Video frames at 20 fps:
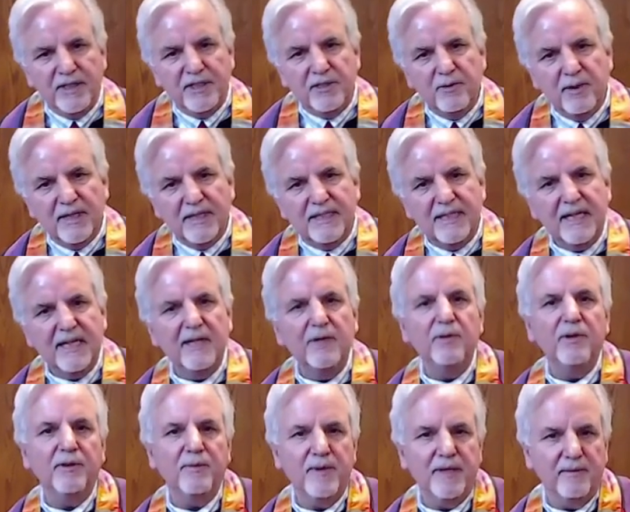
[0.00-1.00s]
And what do I
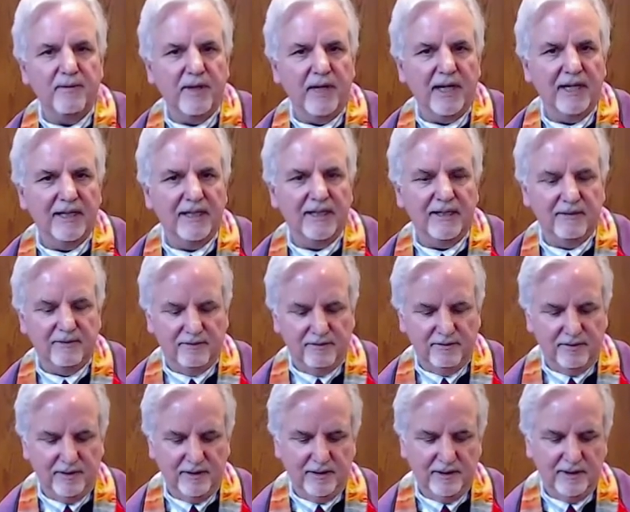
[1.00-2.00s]
take with me when I
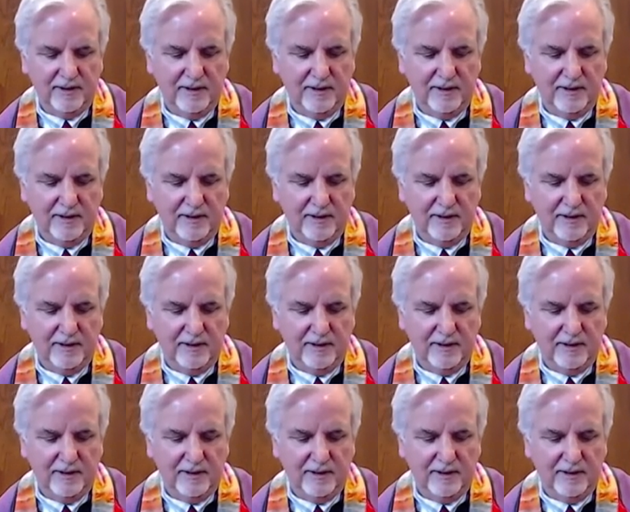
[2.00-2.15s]
leave?